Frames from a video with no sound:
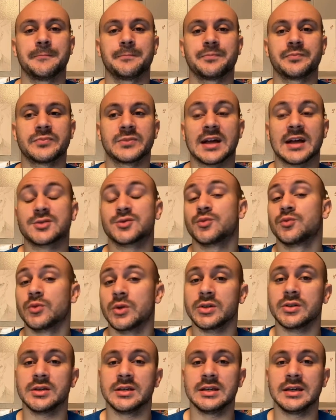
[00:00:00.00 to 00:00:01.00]
that's
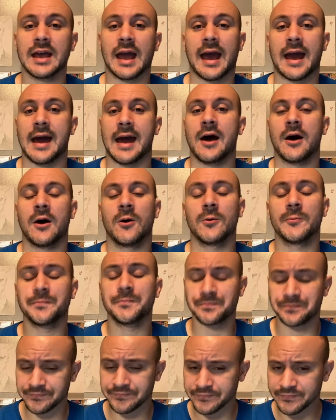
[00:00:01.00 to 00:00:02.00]
really how
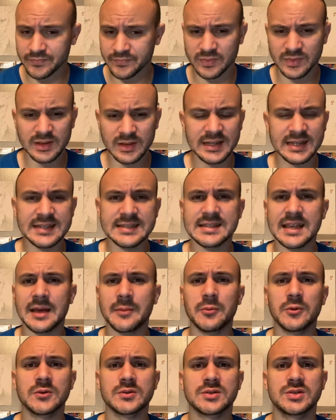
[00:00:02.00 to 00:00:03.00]
he's
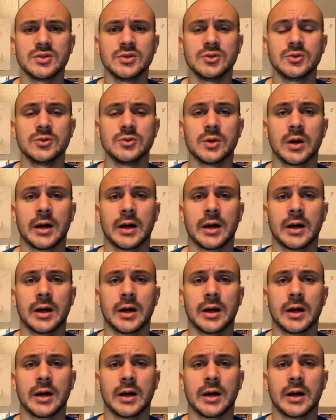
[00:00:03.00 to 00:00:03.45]
able to